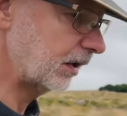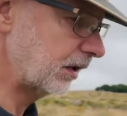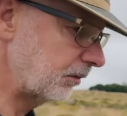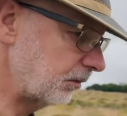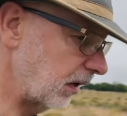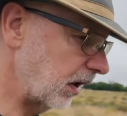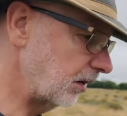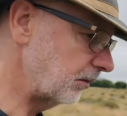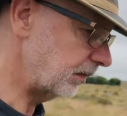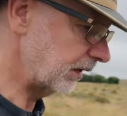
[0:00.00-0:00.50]

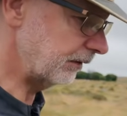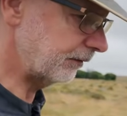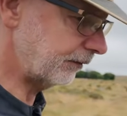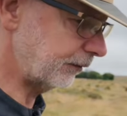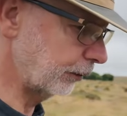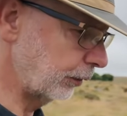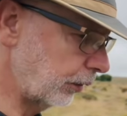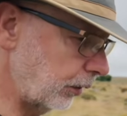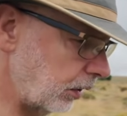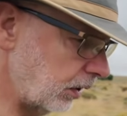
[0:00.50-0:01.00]
might be
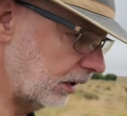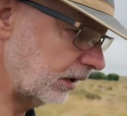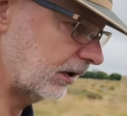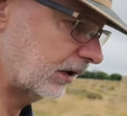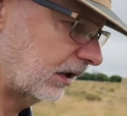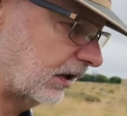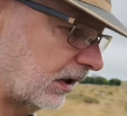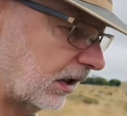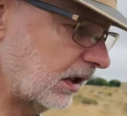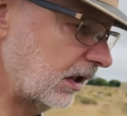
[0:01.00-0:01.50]
for,
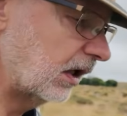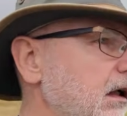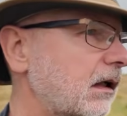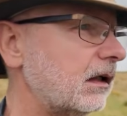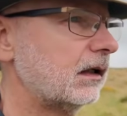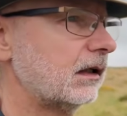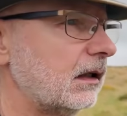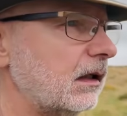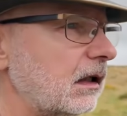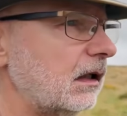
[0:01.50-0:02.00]

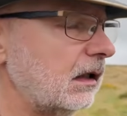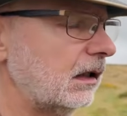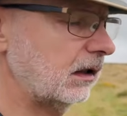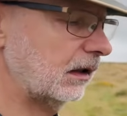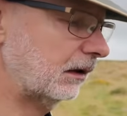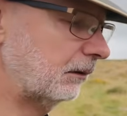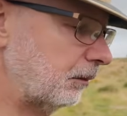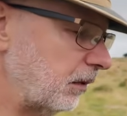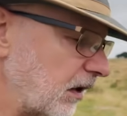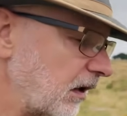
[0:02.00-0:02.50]

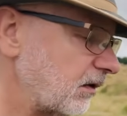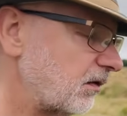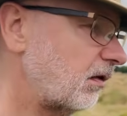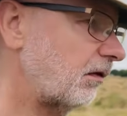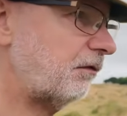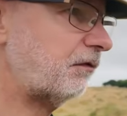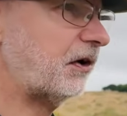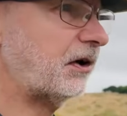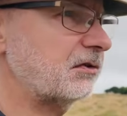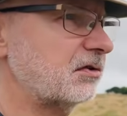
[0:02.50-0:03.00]
but it's a
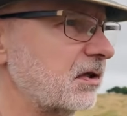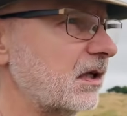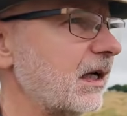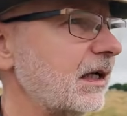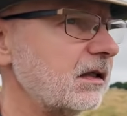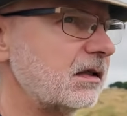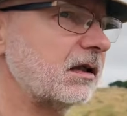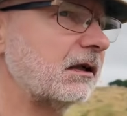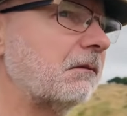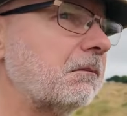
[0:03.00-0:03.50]

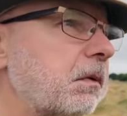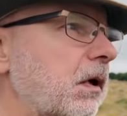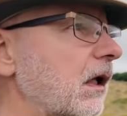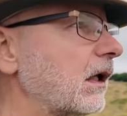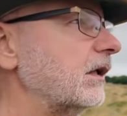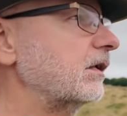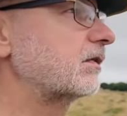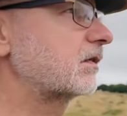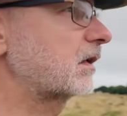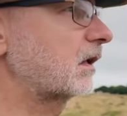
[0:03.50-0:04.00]
fascinating
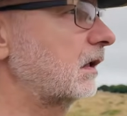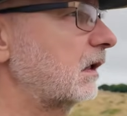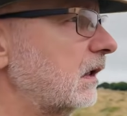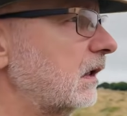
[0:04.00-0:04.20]
place,